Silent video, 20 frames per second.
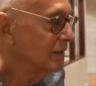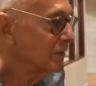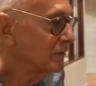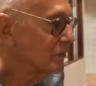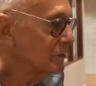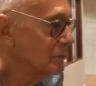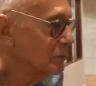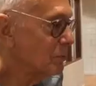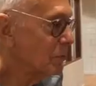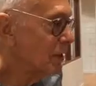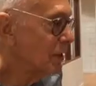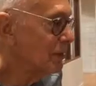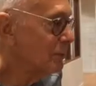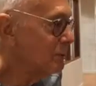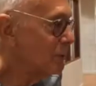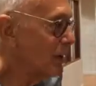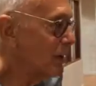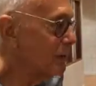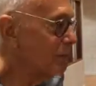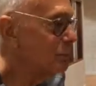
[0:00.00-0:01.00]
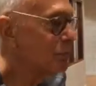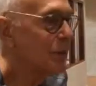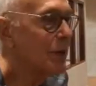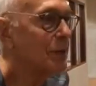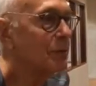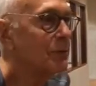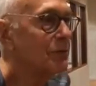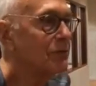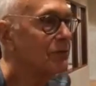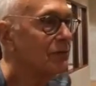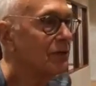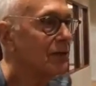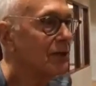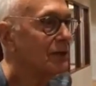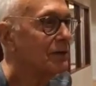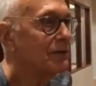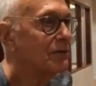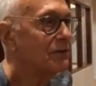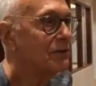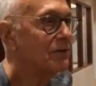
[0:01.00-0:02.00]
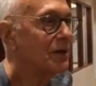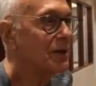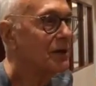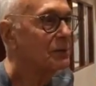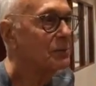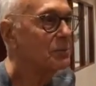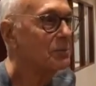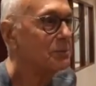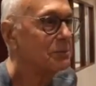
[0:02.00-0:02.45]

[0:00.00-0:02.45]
My mom probably fed, fed him.